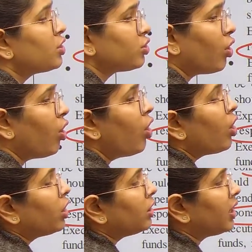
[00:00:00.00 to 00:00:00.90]

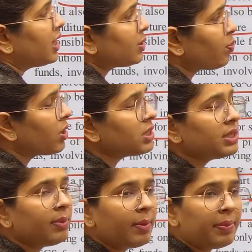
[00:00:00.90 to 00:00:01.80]
So the
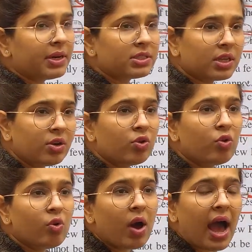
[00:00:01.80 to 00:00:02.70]
responsible person
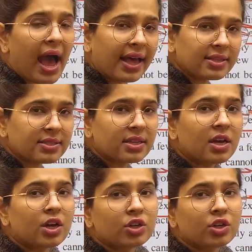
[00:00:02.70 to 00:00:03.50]
who has